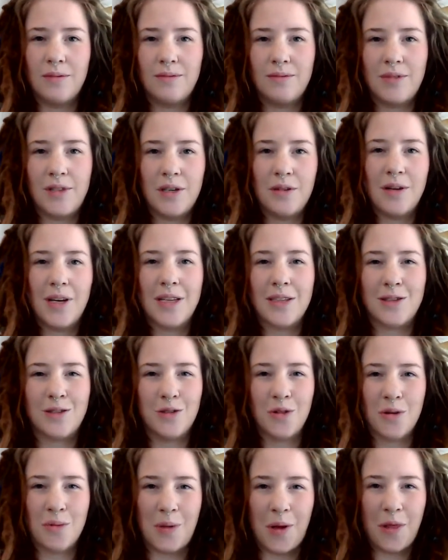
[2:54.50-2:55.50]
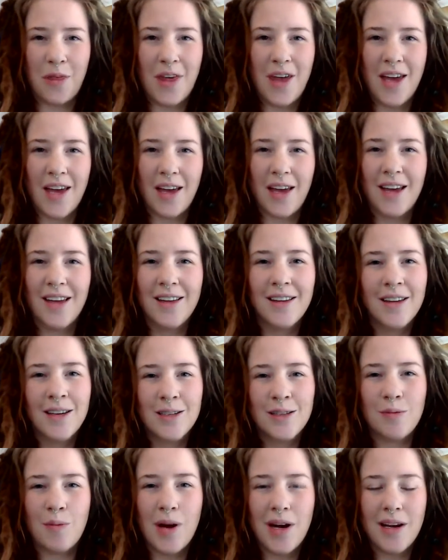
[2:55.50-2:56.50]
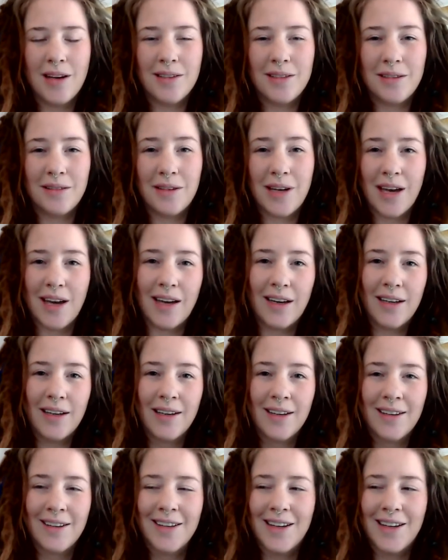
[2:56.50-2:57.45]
doing its normal thing. Sweating's okay.